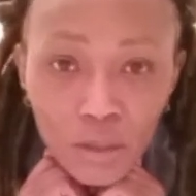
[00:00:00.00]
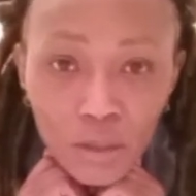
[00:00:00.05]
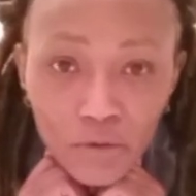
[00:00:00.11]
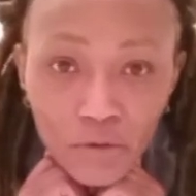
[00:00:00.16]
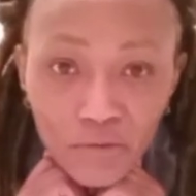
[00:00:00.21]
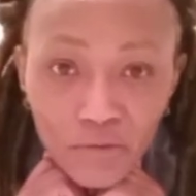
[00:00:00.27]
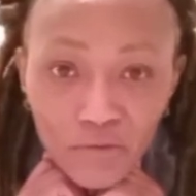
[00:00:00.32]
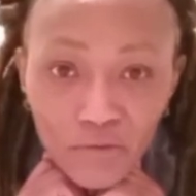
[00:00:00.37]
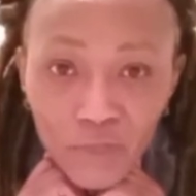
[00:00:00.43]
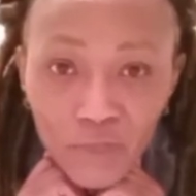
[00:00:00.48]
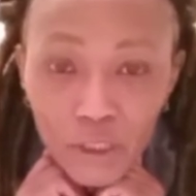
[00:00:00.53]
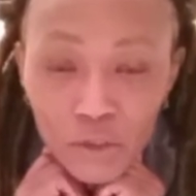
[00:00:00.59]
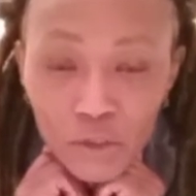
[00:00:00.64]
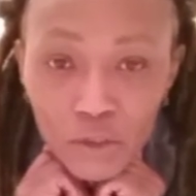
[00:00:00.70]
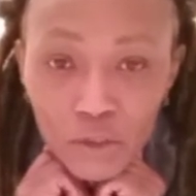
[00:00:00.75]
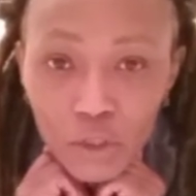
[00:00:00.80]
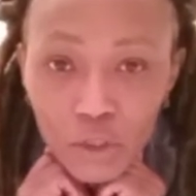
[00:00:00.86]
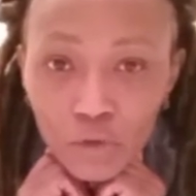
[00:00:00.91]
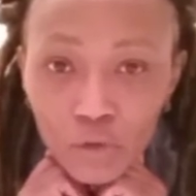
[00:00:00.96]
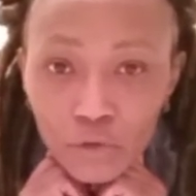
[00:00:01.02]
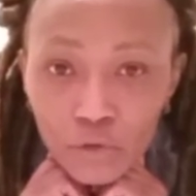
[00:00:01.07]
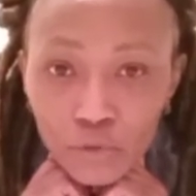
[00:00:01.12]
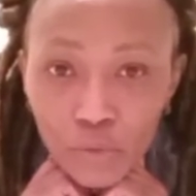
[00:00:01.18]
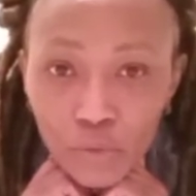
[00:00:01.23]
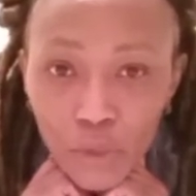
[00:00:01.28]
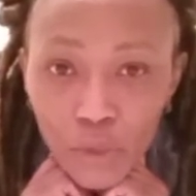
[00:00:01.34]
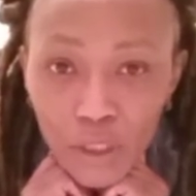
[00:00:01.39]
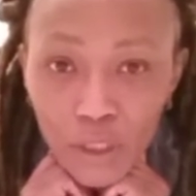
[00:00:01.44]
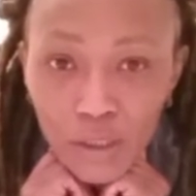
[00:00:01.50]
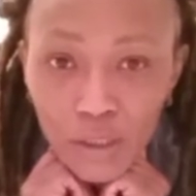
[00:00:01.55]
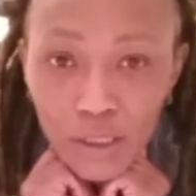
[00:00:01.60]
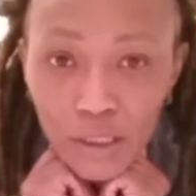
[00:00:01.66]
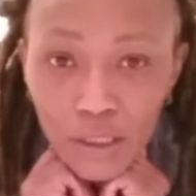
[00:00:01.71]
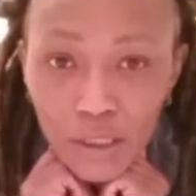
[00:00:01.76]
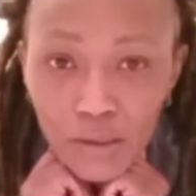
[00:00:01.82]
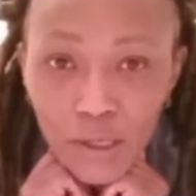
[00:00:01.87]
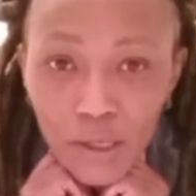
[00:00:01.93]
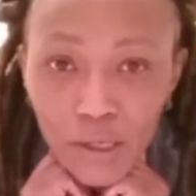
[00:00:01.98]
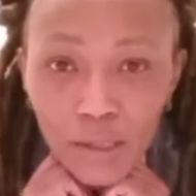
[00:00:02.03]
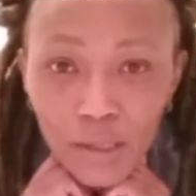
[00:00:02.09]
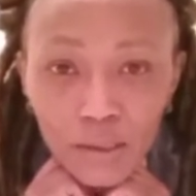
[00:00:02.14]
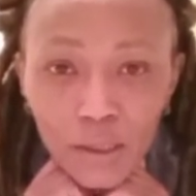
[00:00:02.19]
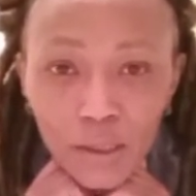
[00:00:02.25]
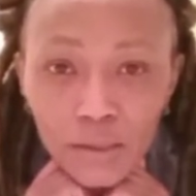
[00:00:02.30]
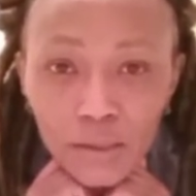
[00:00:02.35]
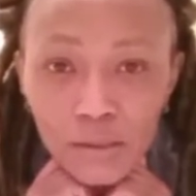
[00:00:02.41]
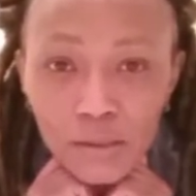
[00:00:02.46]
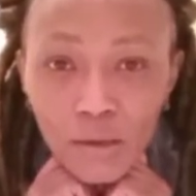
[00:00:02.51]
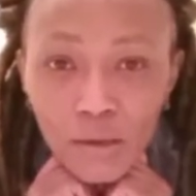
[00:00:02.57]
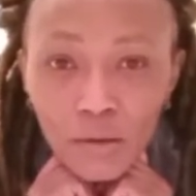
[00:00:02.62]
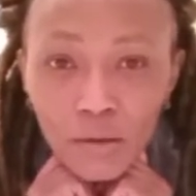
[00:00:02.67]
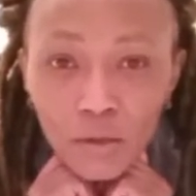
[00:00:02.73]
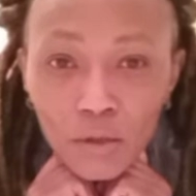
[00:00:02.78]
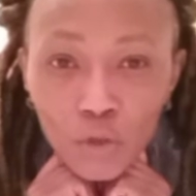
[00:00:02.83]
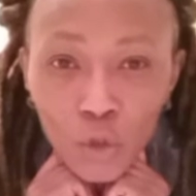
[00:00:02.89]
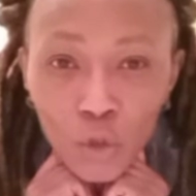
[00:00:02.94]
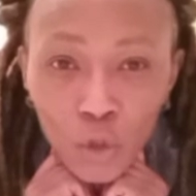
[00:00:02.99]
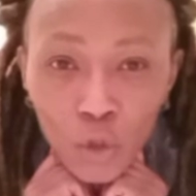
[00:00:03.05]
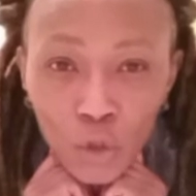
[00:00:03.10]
your feet, your toes breathing, inhaling, exhaling,